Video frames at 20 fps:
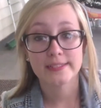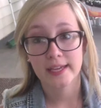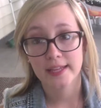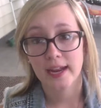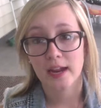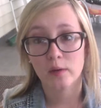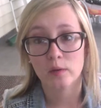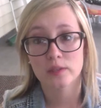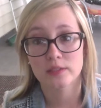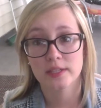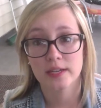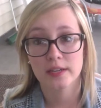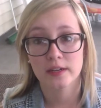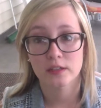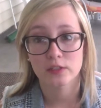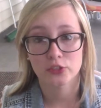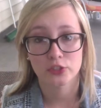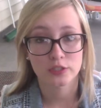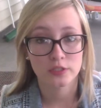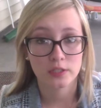10 hours
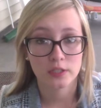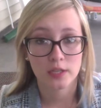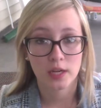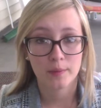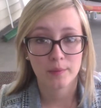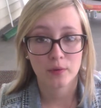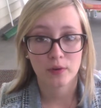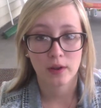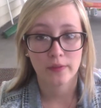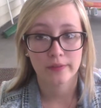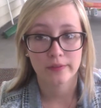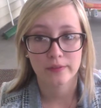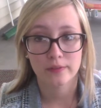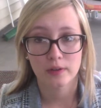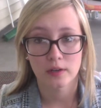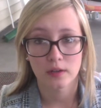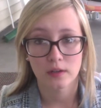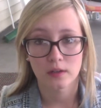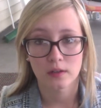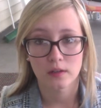later, she's gonna come around the
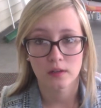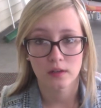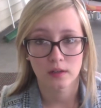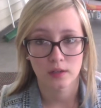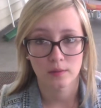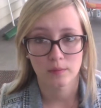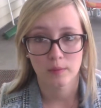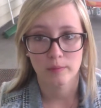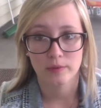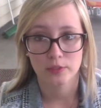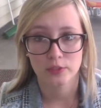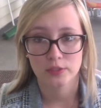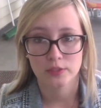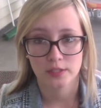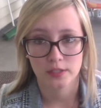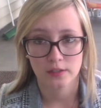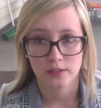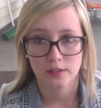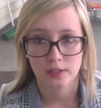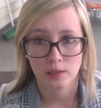grill. Um, let me just
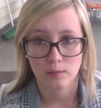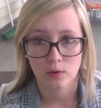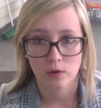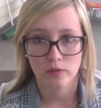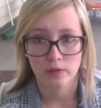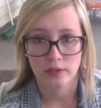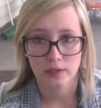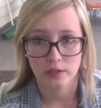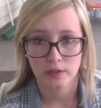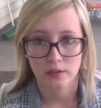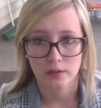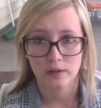get her to come up here.